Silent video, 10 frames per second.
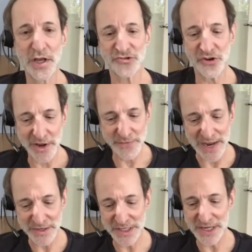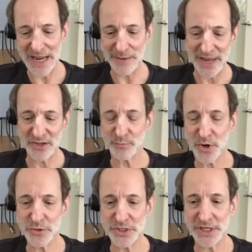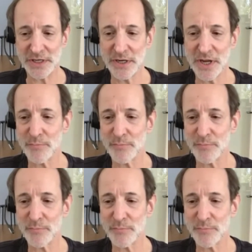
So now you've got DNA makes protein,